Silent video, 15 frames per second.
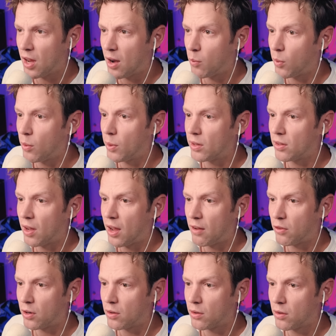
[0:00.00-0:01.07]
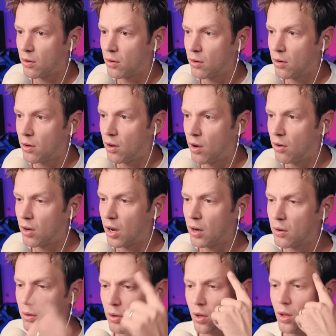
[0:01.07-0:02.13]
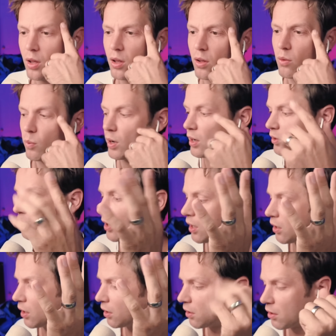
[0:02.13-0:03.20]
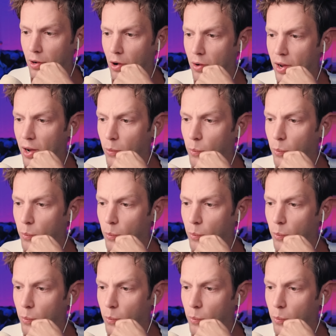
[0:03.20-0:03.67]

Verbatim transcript: and we went to heaven. Okay, we ascended. Okay,